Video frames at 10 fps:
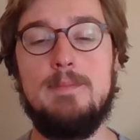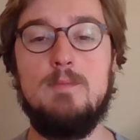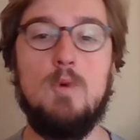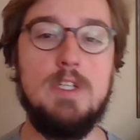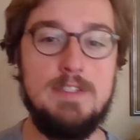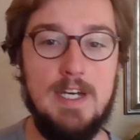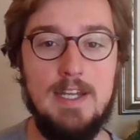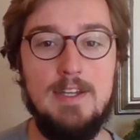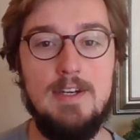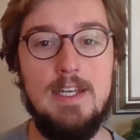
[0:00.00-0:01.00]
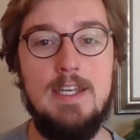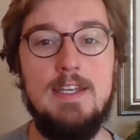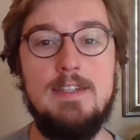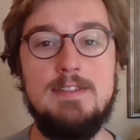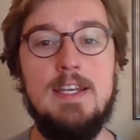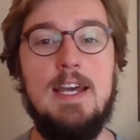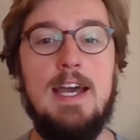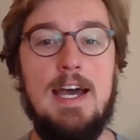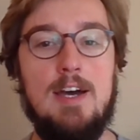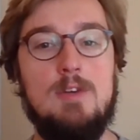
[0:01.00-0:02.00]
what dialogue is,
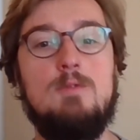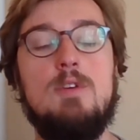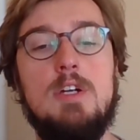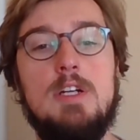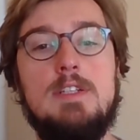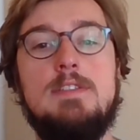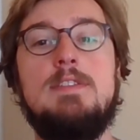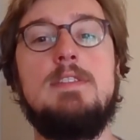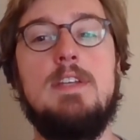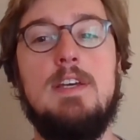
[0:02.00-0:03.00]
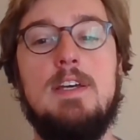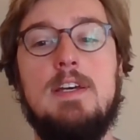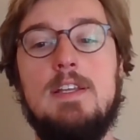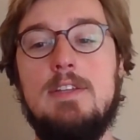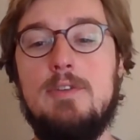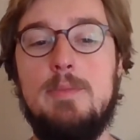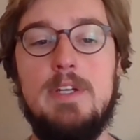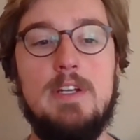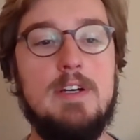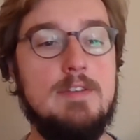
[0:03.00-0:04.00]
how it works, a little
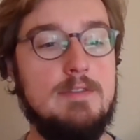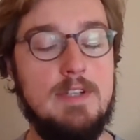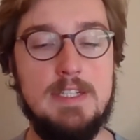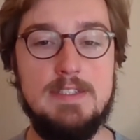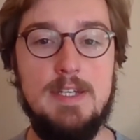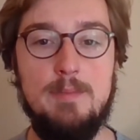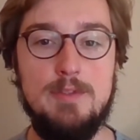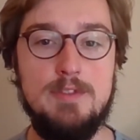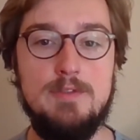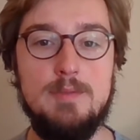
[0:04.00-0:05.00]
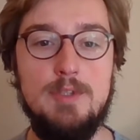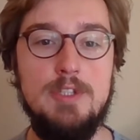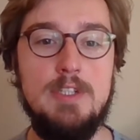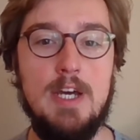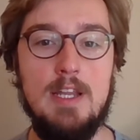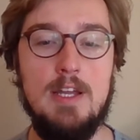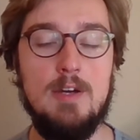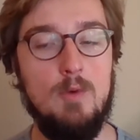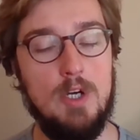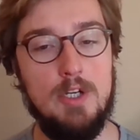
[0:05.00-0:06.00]
bit of examples of some good dialogue,
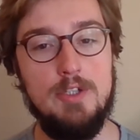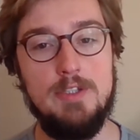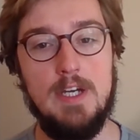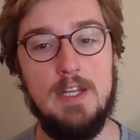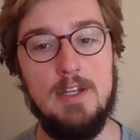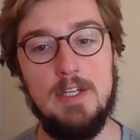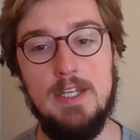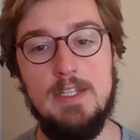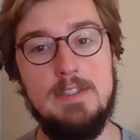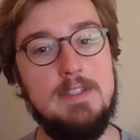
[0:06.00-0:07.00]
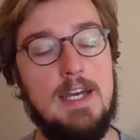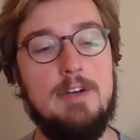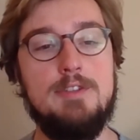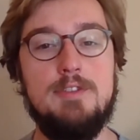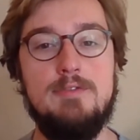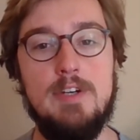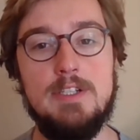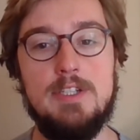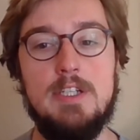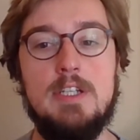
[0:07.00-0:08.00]
what good dialogue is, how it should
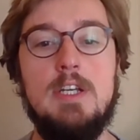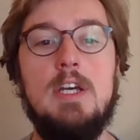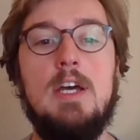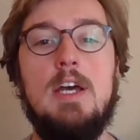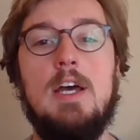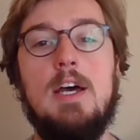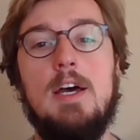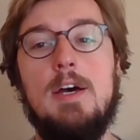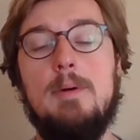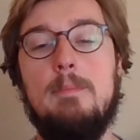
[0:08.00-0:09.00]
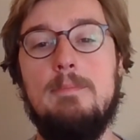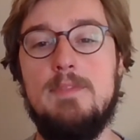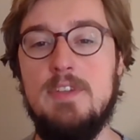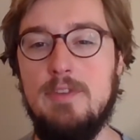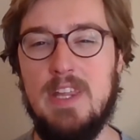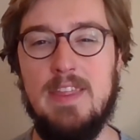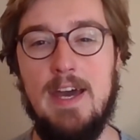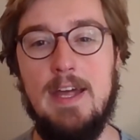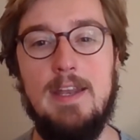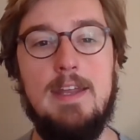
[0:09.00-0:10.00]
function, stuff like
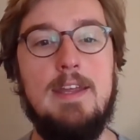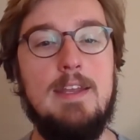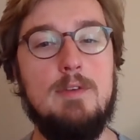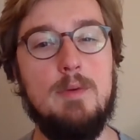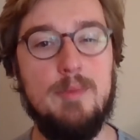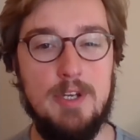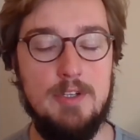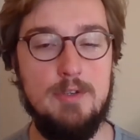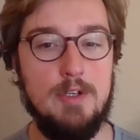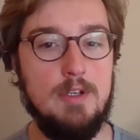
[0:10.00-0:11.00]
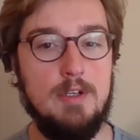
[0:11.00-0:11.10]
that. And I'm going to do